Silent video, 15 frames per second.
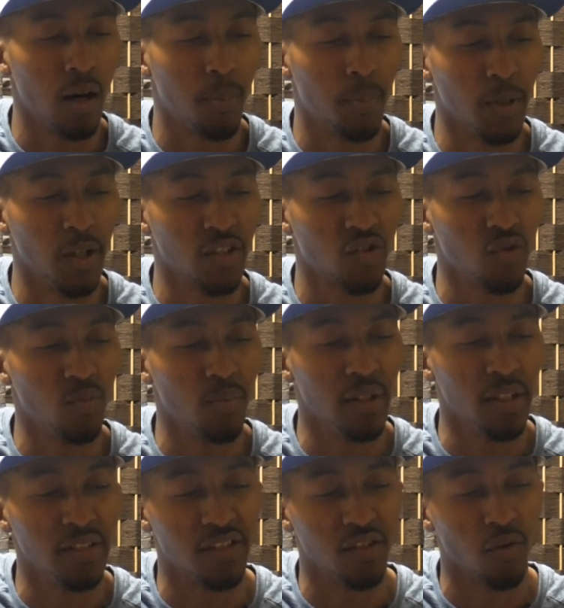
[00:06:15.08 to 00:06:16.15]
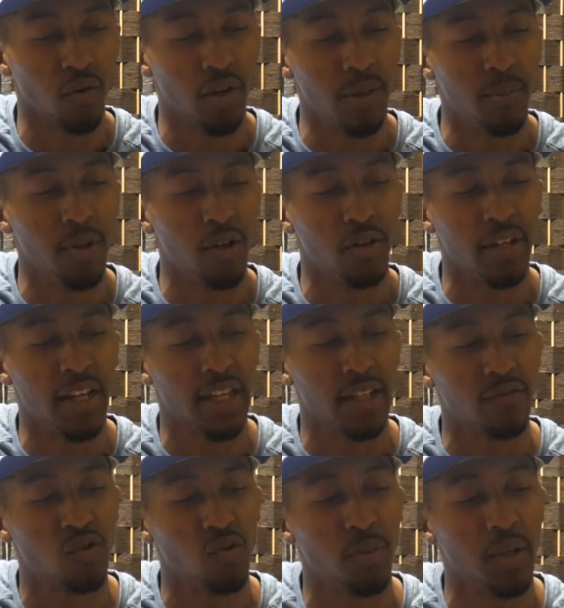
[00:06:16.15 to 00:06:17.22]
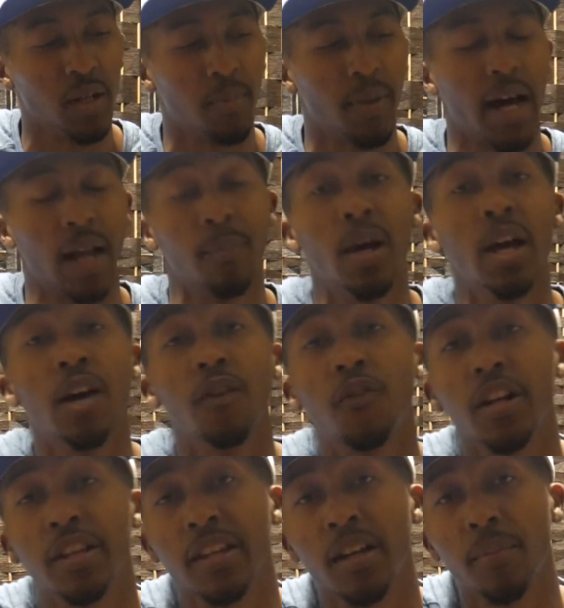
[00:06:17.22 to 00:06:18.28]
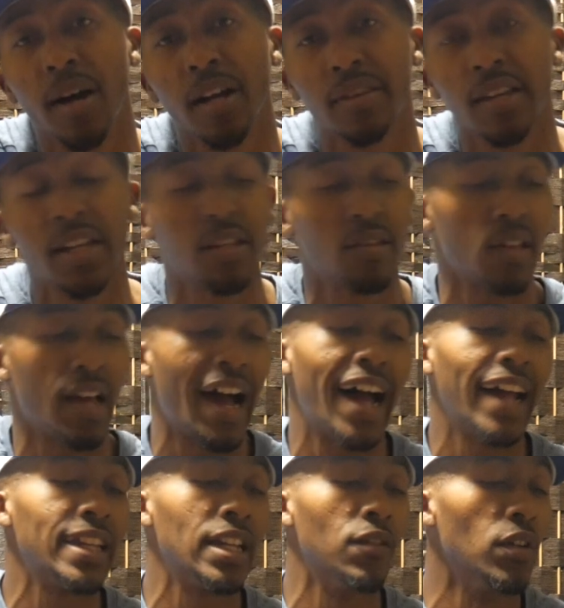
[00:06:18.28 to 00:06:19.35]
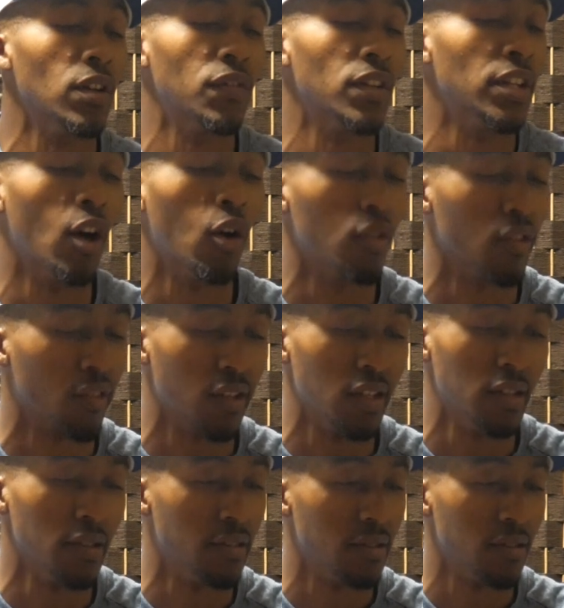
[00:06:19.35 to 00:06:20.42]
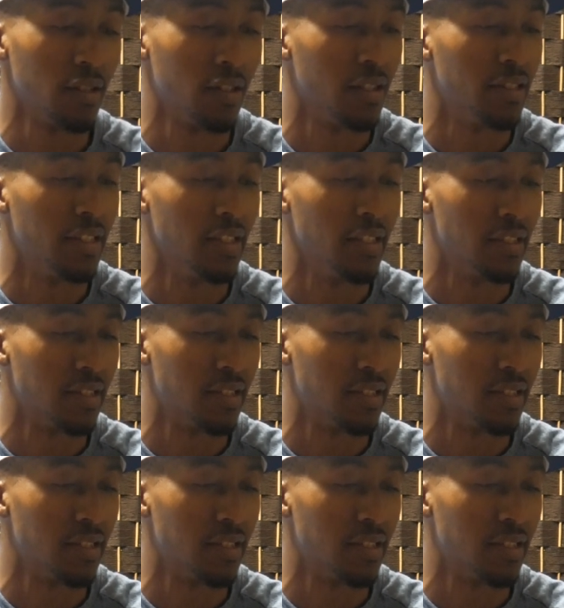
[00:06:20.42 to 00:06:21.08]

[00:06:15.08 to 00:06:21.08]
Plus 2B, 0 in the middle, negative 2B in the bottom. Funny thing about that is I never even noticed these these